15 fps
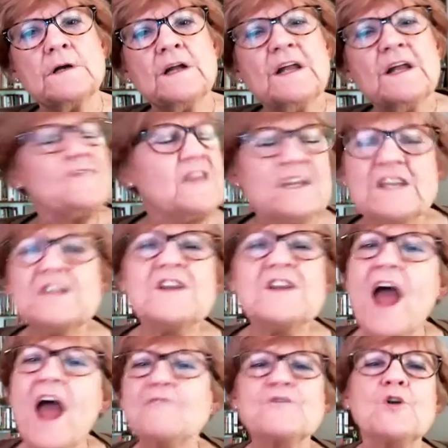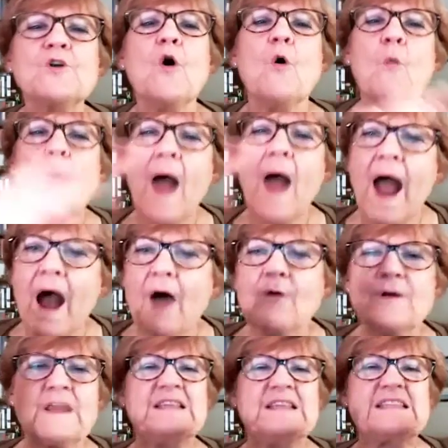They didn't have to go out
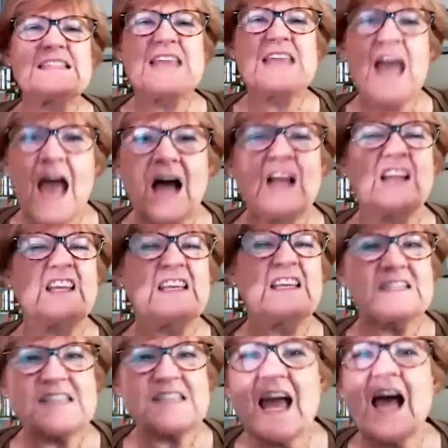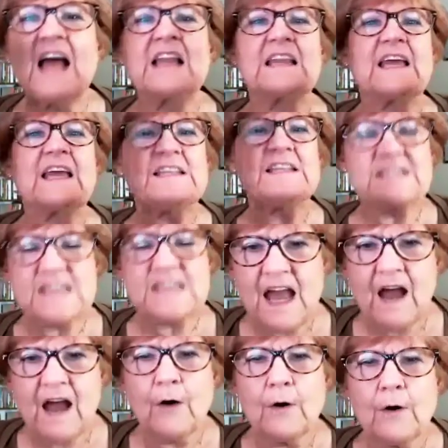and tell and tell and
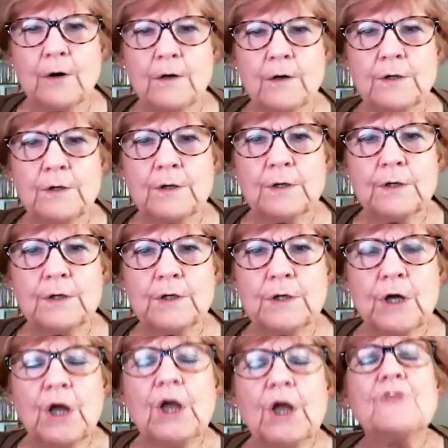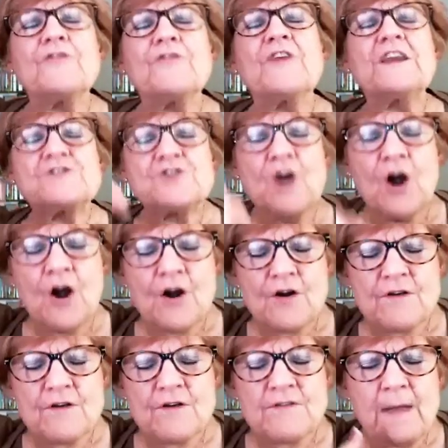tell. They
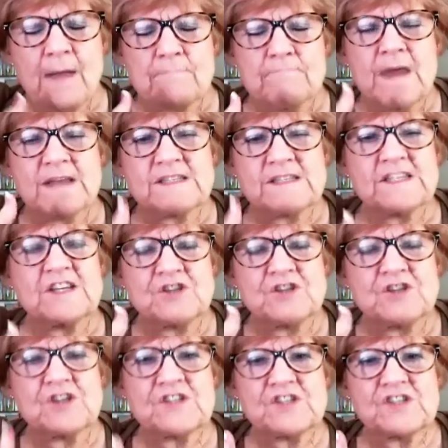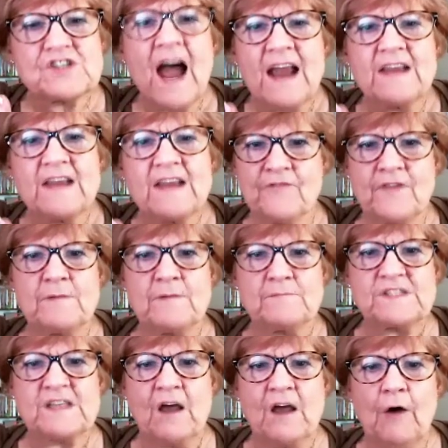turned that message inside of
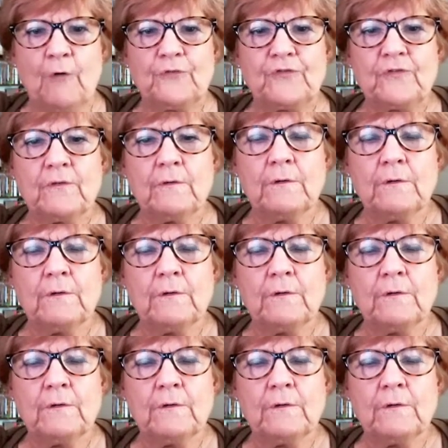themselves.